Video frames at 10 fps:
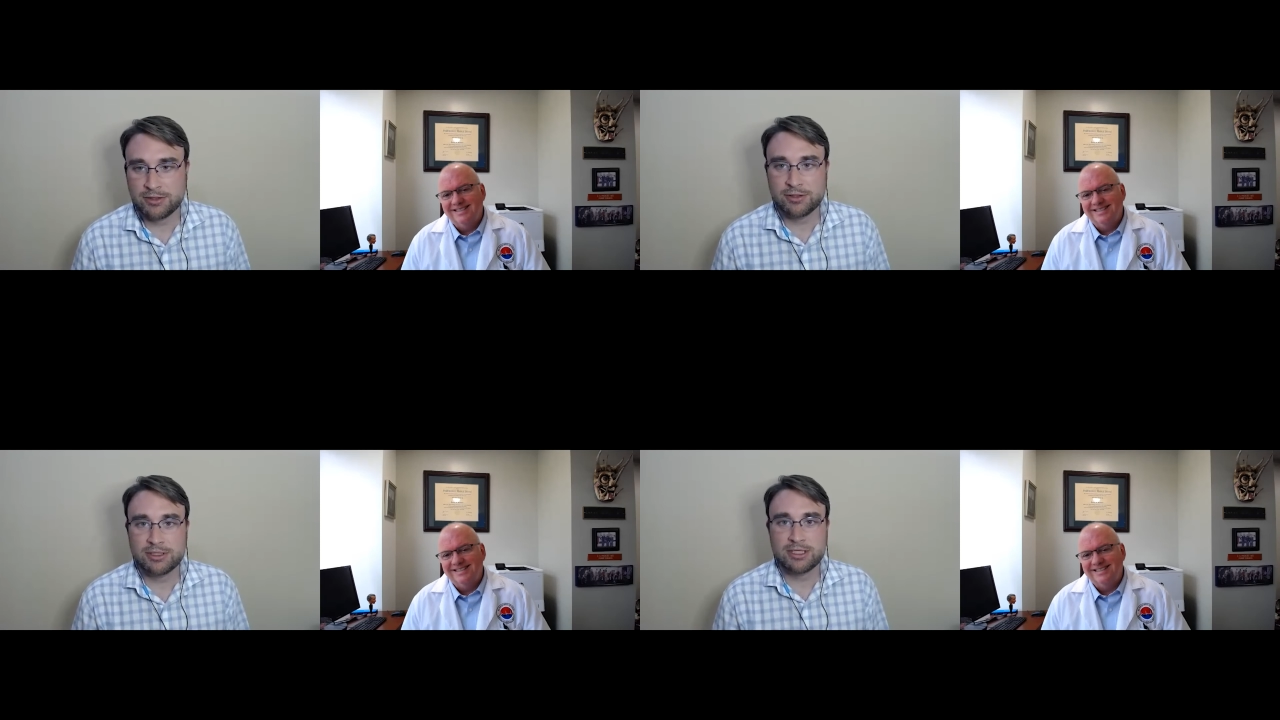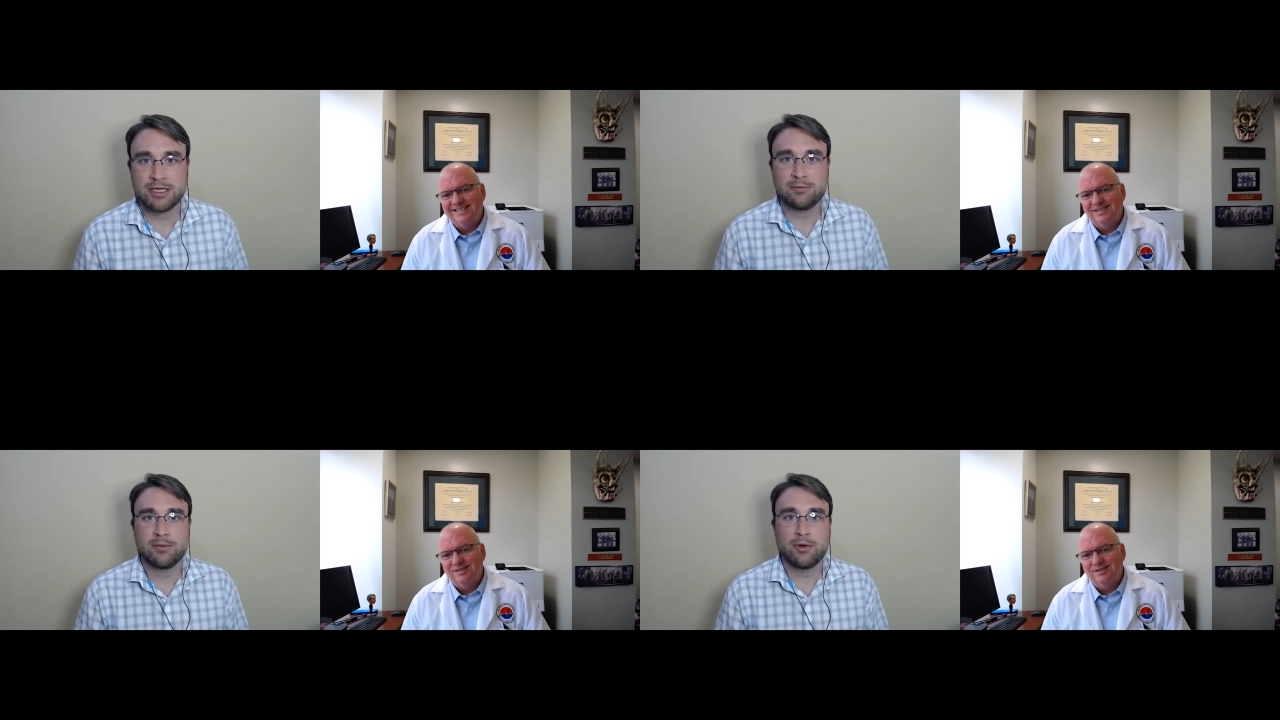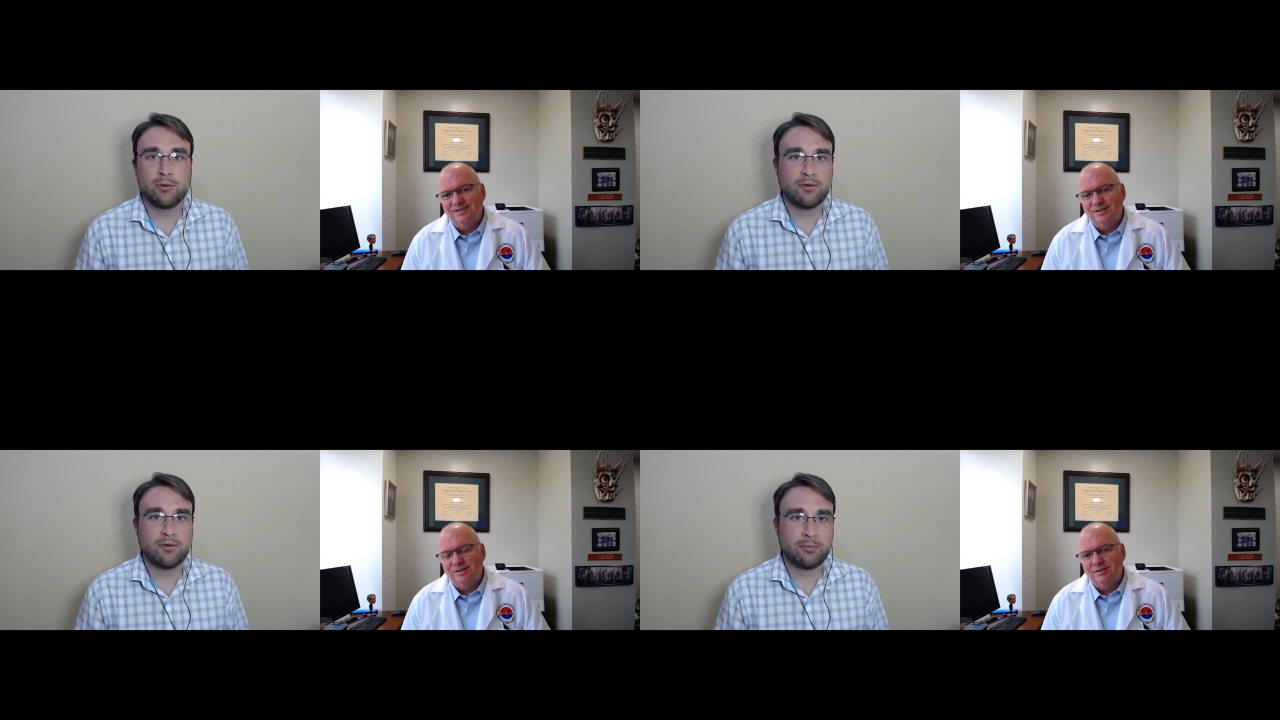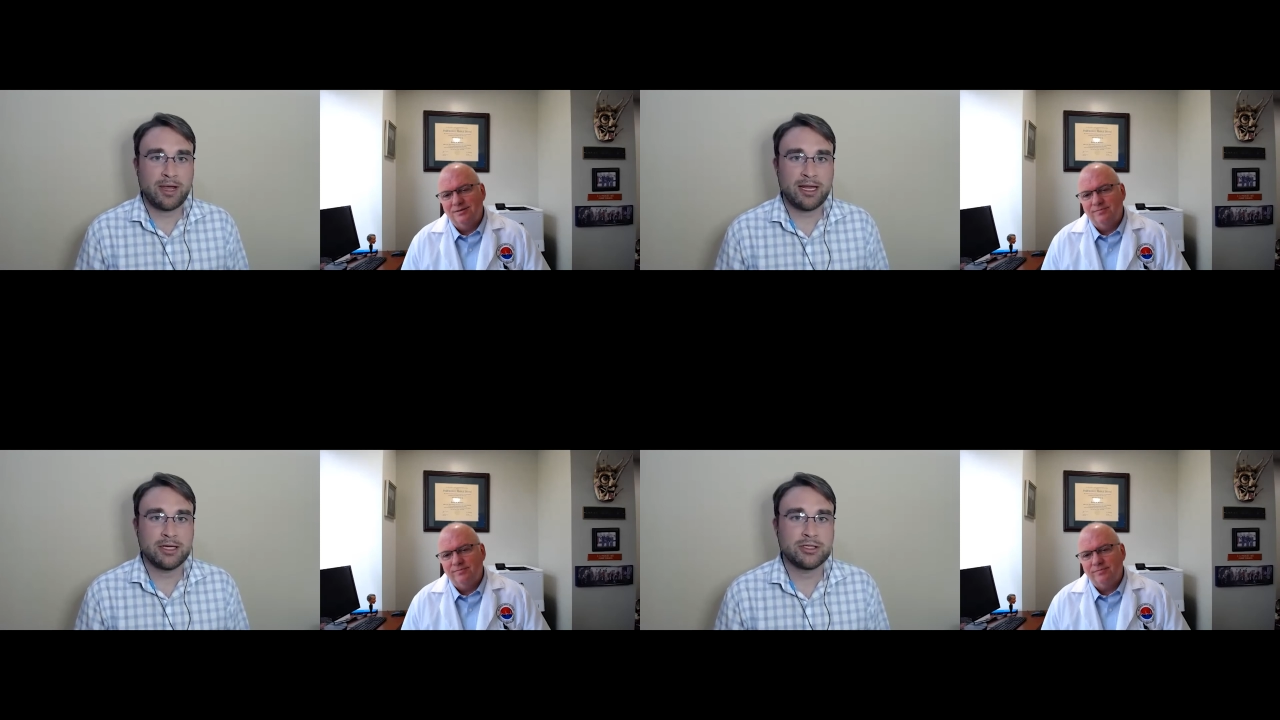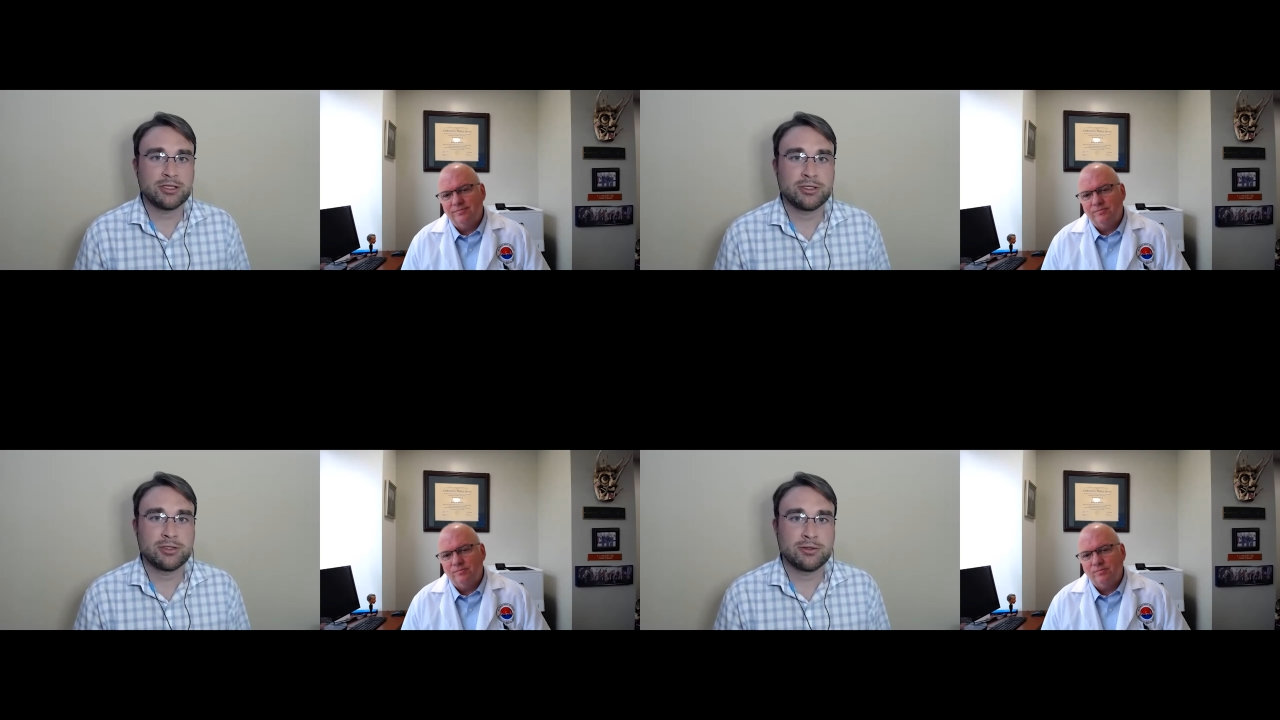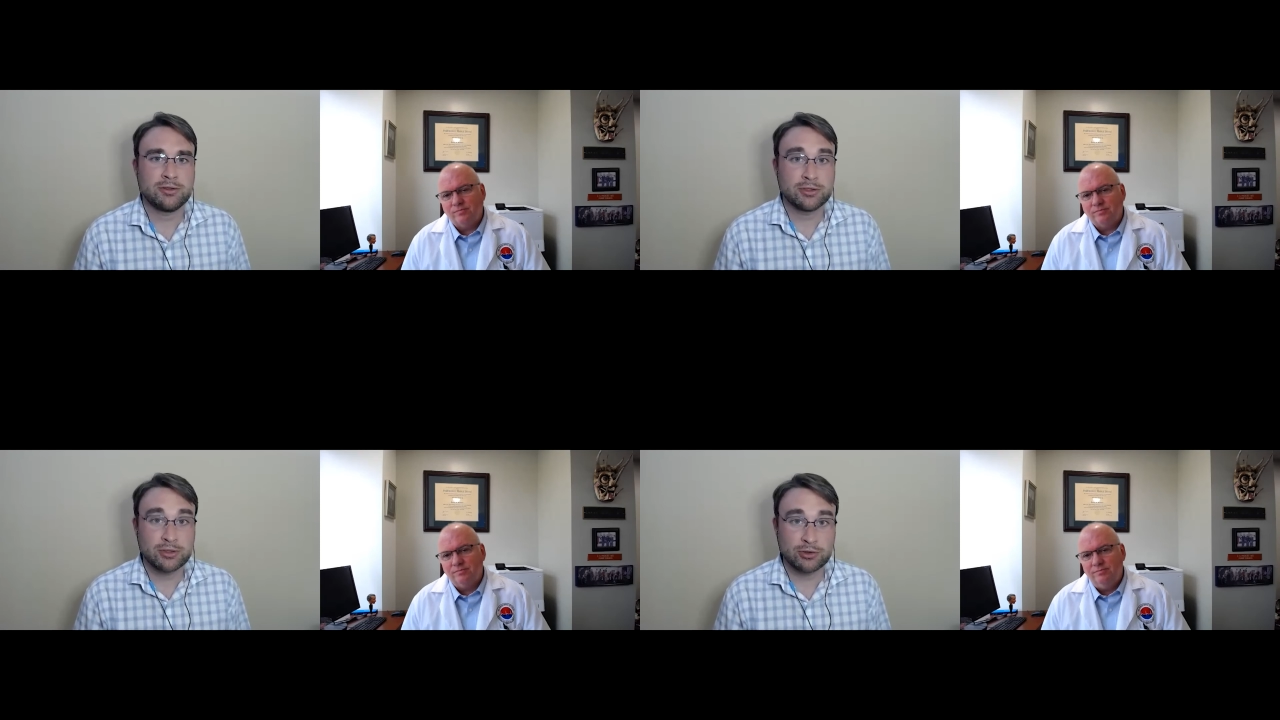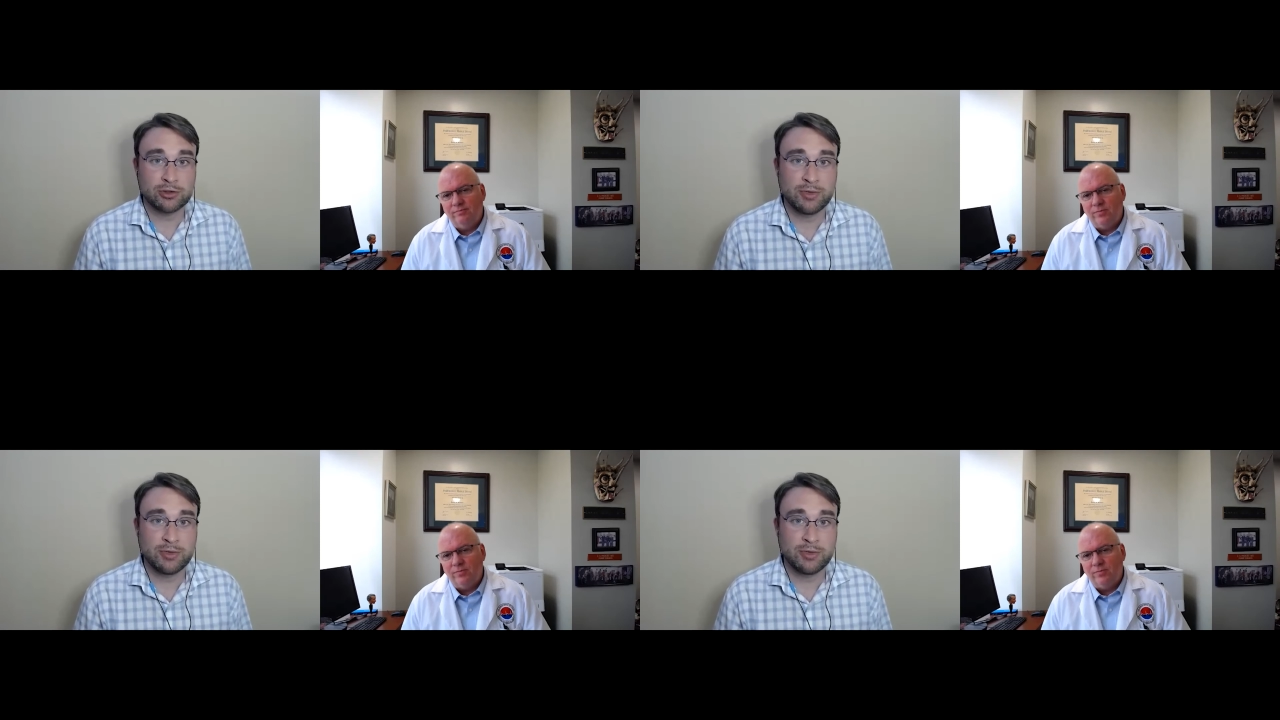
Speaker 1: to your team. Whoever manages your your social